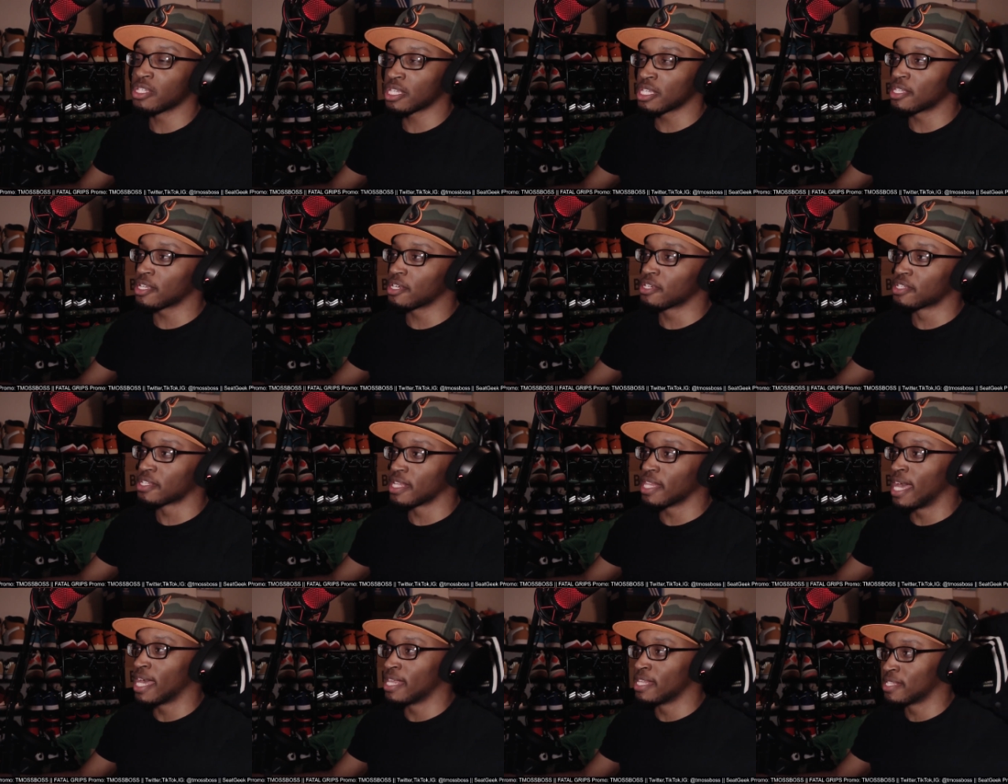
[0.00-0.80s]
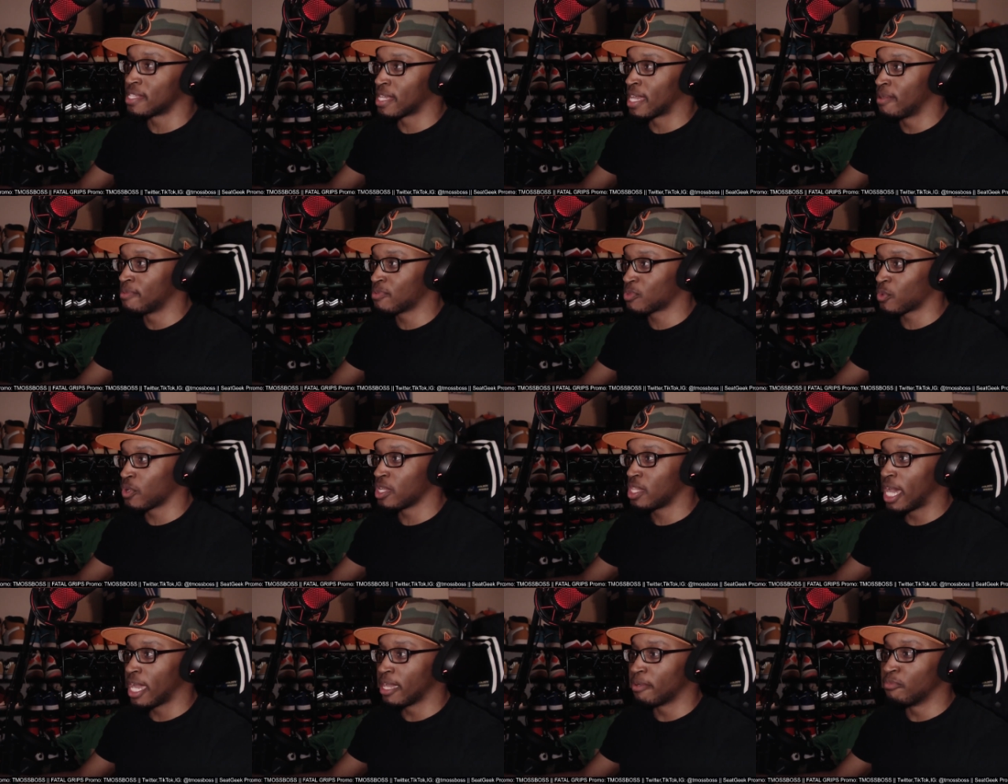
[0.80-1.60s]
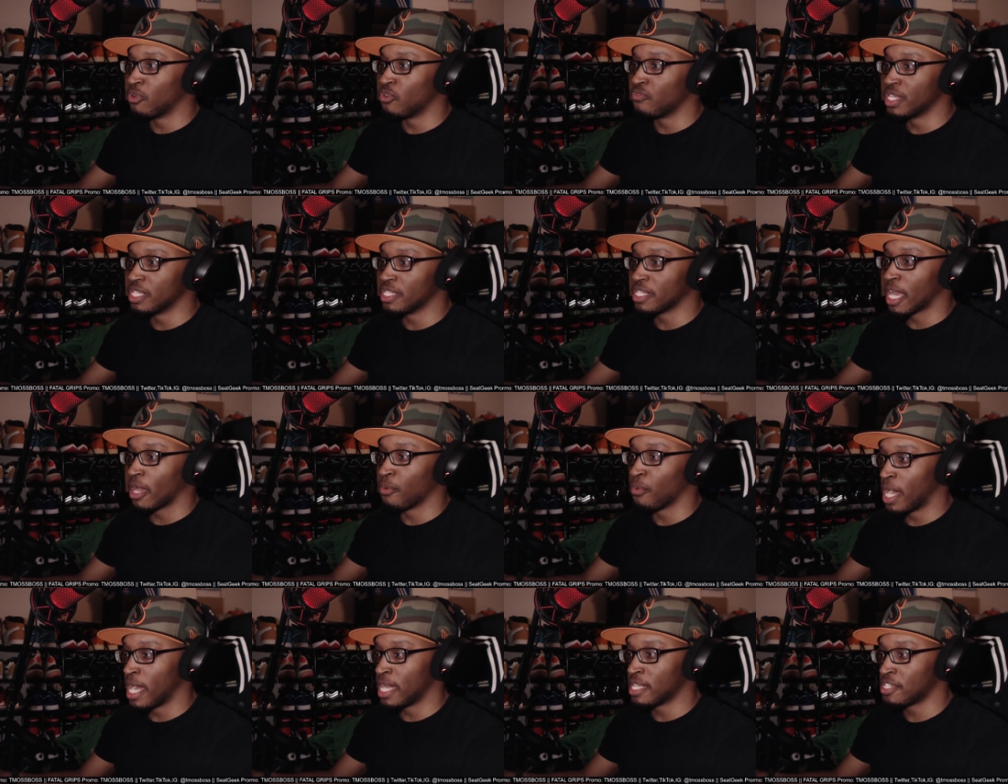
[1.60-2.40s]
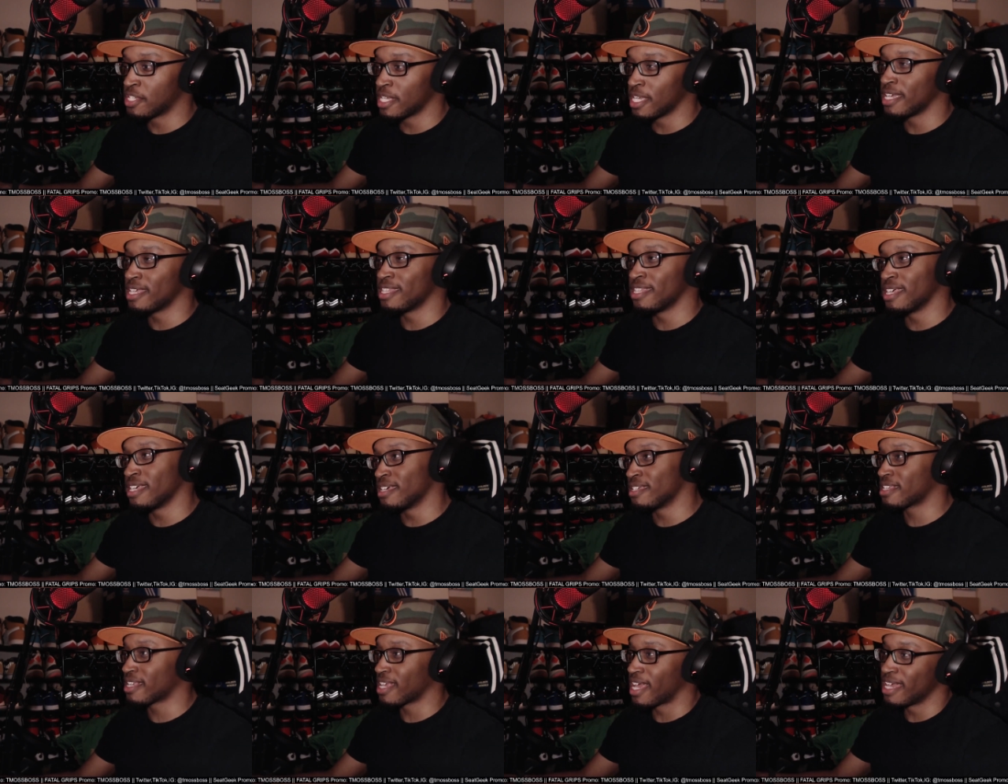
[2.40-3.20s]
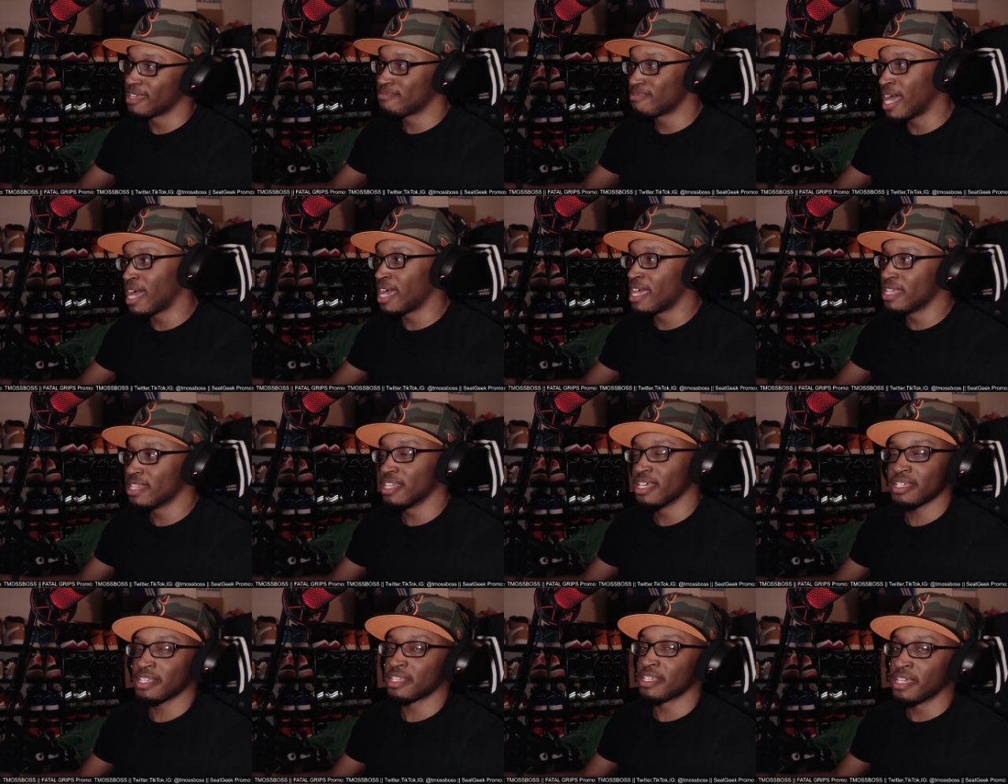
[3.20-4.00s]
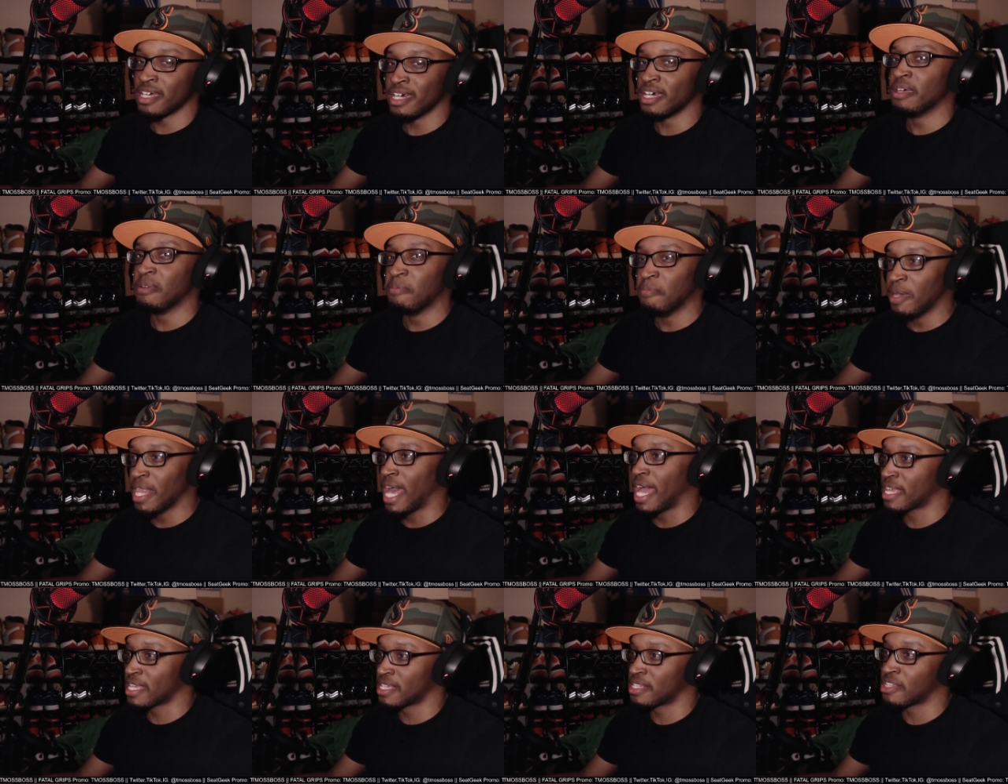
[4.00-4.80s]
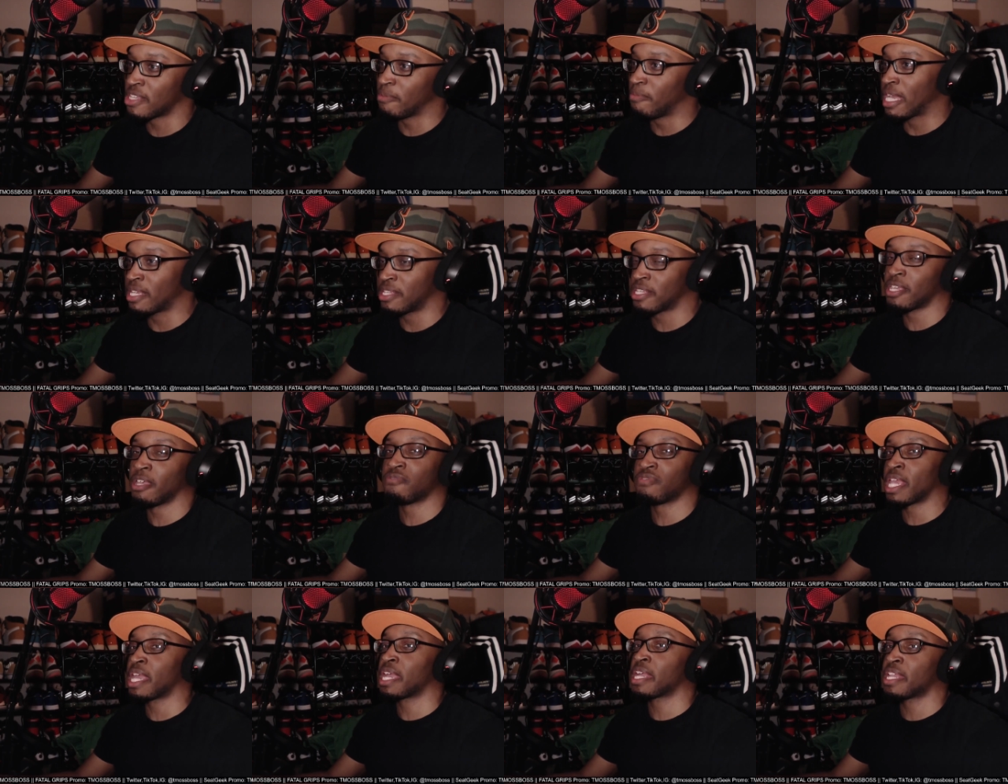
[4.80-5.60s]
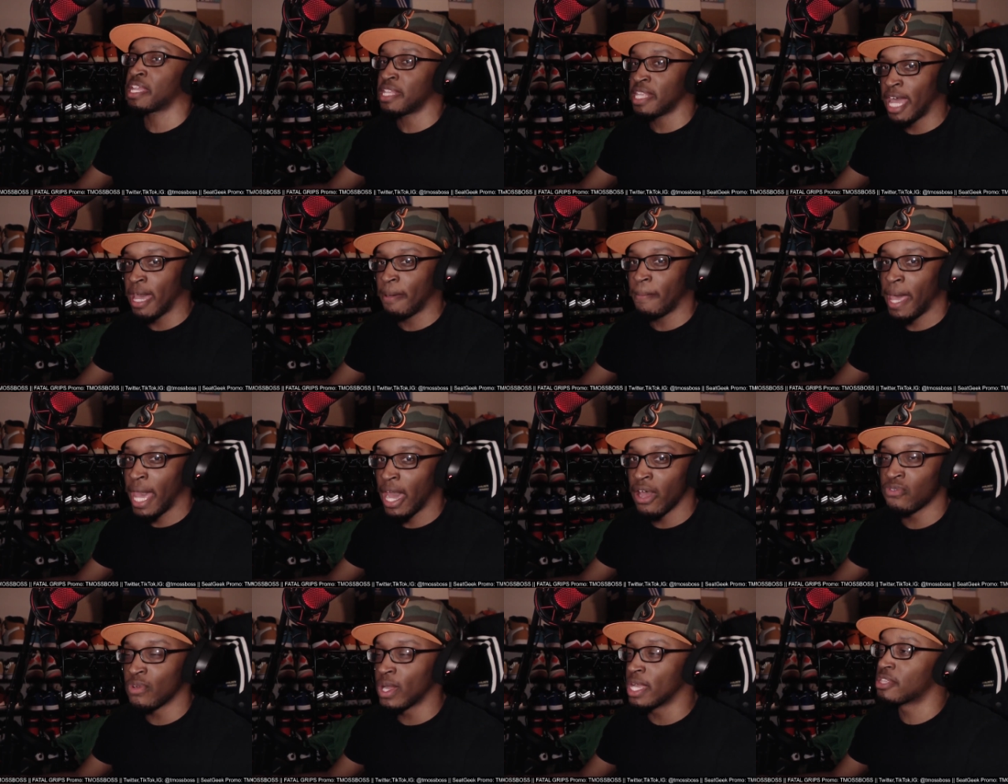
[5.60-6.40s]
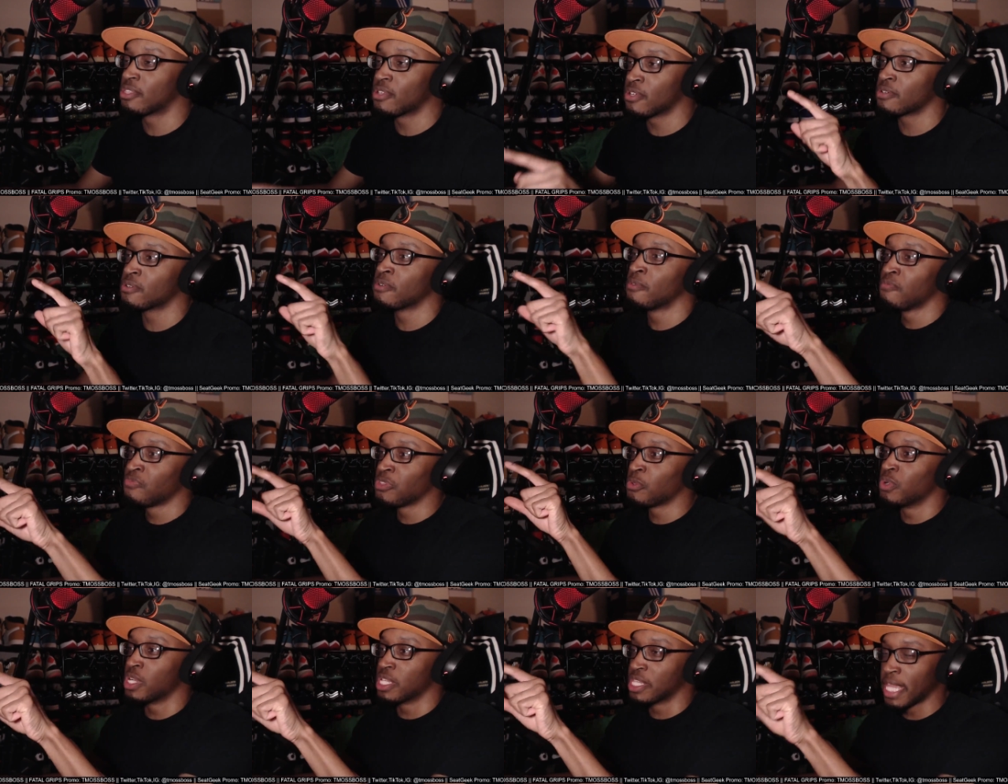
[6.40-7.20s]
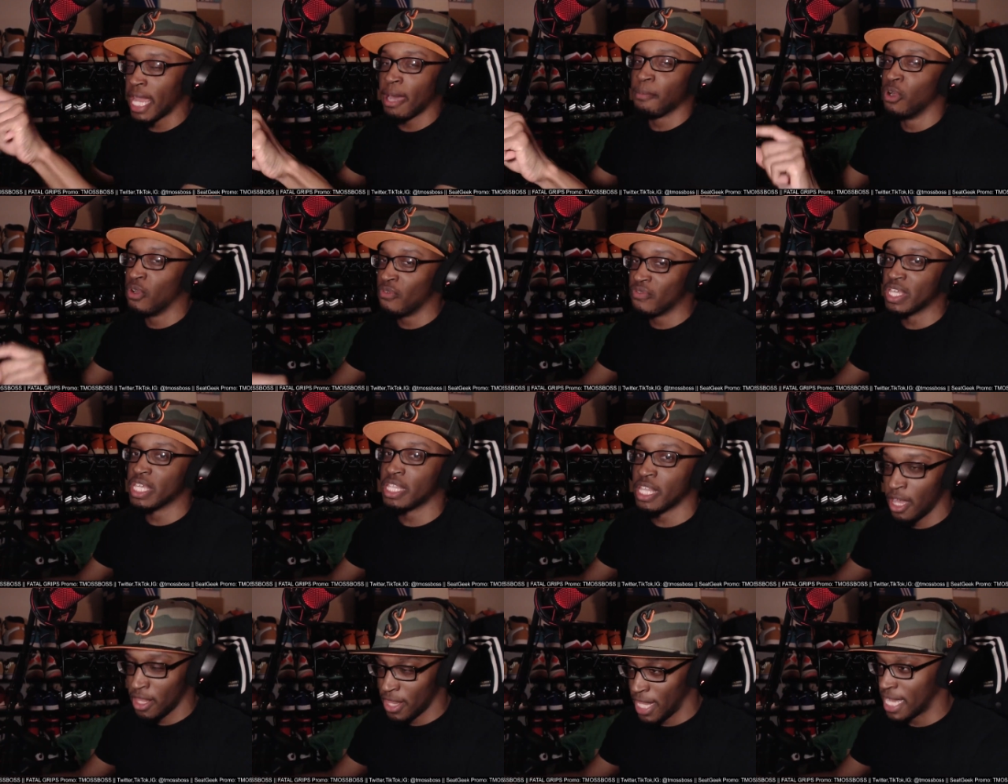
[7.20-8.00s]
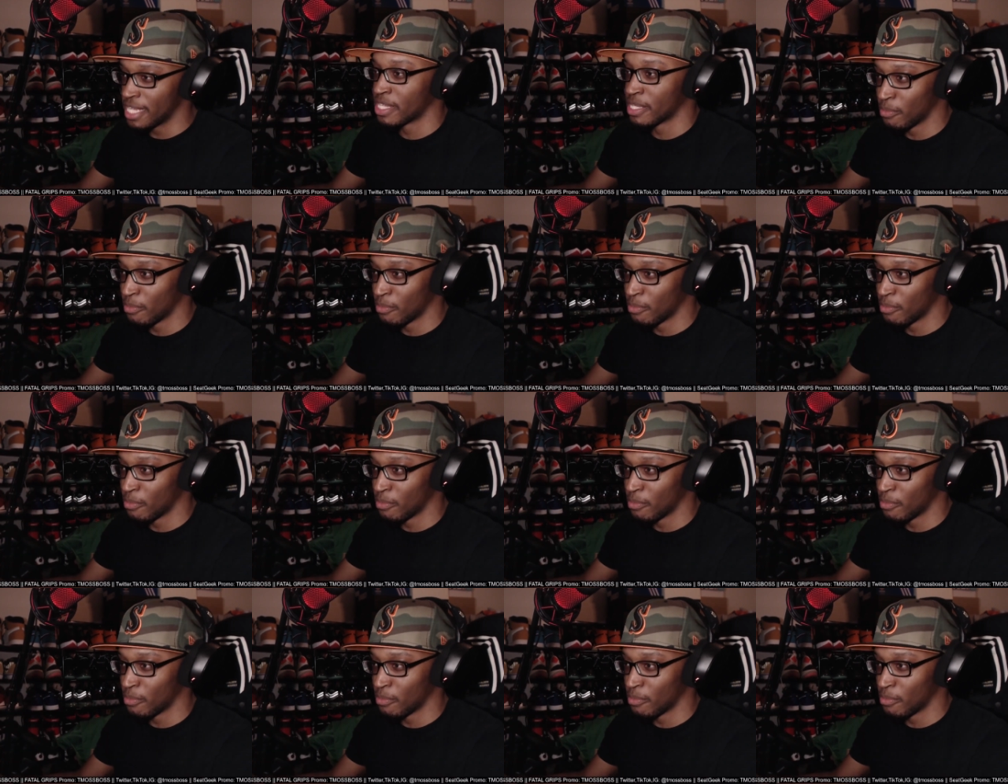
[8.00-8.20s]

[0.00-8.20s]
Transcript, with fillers: because there's a lot of times where like movies I watch it and then it's like, nah, it looks good, but I can see myself taking a nap halfway through. With that movie, no, that's a